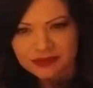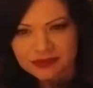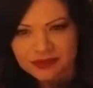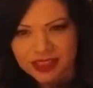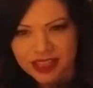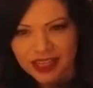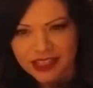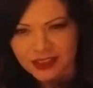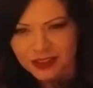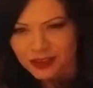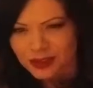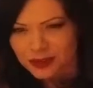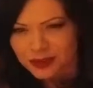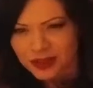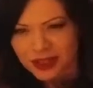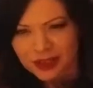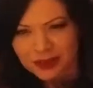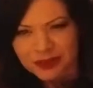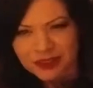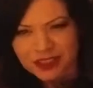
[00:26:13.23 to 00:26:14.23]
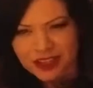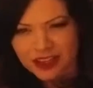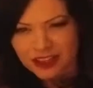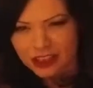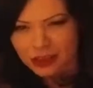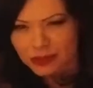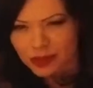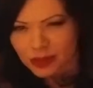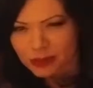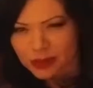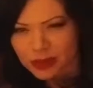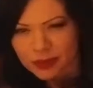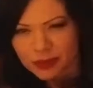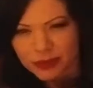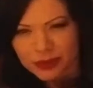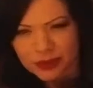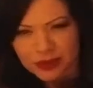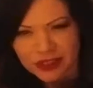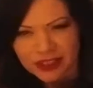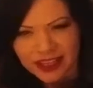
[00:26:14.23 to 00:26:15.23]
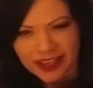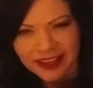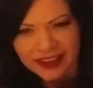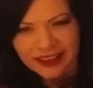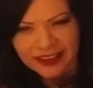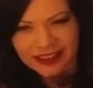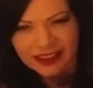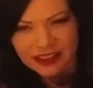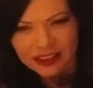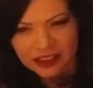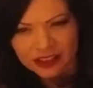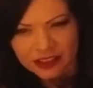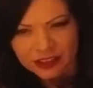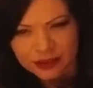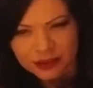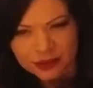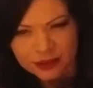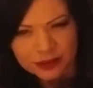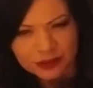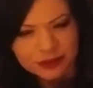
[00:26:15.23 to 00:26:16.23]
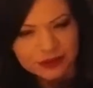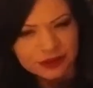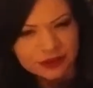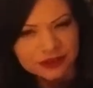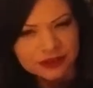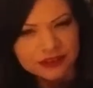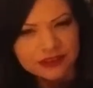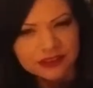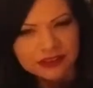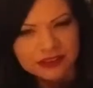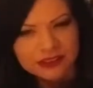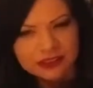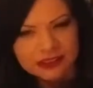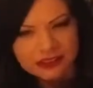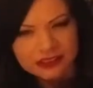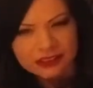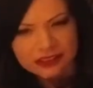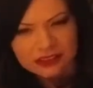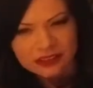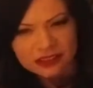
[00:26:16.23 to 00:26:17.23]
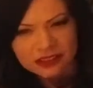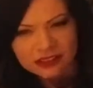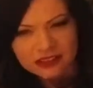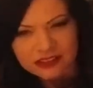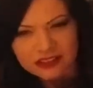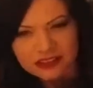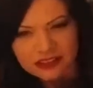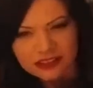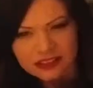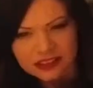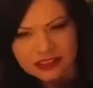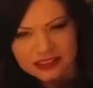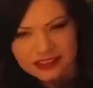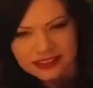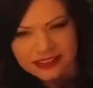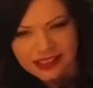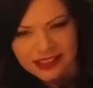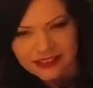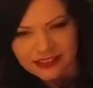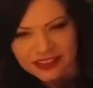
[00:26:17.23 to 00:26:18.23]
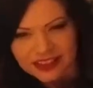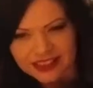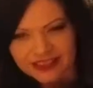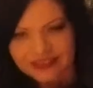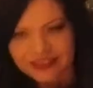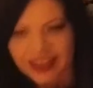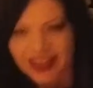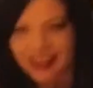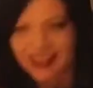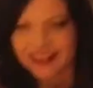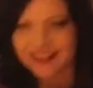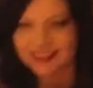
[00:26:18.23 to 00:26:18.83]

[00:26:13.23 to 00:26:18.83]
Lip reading: I don't know why we're talking about people who are gay. Are you cool? Is everything fine?